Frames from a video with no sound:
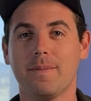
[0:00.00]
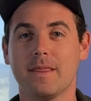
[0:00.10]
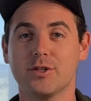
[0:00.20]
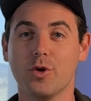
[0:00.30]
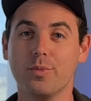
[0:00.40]

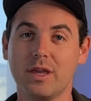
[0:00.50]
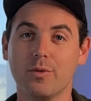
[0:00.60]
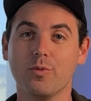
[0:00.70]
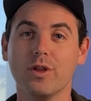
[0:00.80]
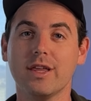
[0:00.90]
So it would be
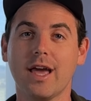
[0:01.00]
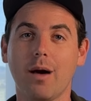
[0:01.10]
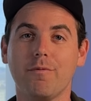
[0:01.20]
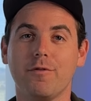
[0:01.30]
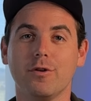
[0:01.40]
really
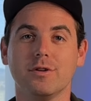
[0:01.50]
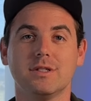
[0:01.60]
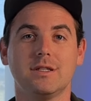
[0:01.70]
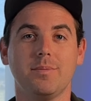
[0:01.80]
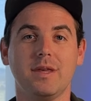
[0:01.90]
helpful
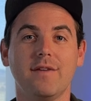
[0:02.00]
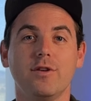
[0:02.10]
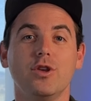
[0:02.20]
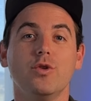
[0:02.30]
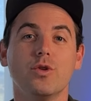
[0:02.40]
to be
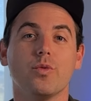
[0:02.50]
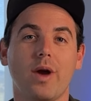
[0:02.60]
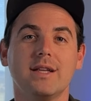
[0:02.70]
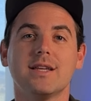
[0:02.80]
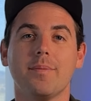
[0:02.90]
giving you the
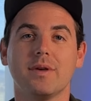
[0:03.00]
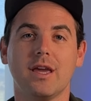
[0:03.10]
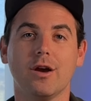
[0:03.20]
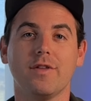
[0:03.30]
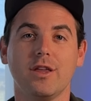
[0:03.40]
right type of
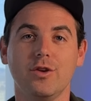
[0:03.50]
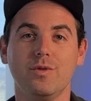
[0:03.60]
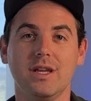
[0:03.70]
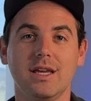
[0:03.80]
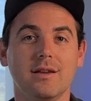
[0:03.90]
care that you
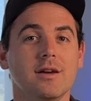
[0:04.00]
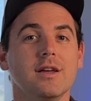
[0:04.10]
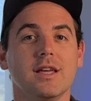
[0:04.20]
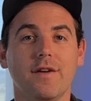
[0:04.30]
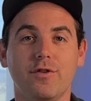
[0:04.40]
need
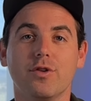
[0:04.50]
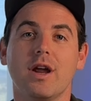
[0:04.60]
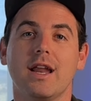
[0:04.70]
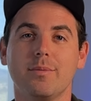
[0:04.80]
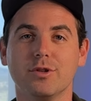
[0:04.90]
if you're
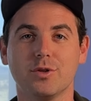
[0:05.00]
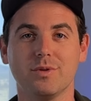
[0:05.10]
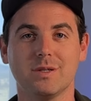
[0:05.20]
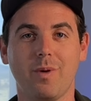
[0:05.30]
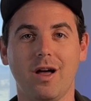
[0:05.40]
not able to
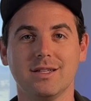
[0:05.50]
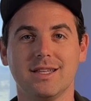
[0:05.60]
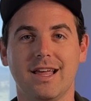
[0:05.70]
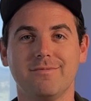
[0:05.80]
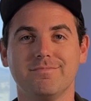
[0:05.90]
respond to
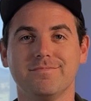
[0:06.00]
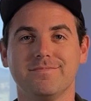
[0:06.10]
them.